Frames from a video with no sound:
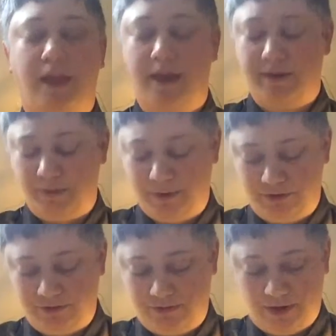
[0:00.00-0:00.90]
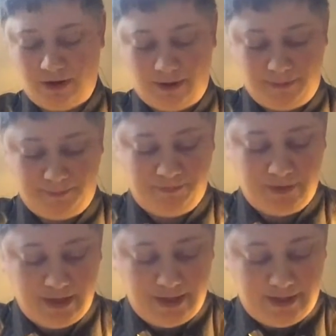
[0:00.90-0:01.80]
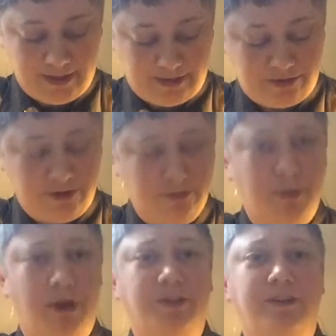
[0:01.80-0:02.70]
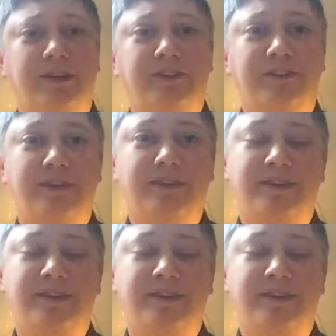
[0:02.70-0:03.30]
Anyways, that's enough politics.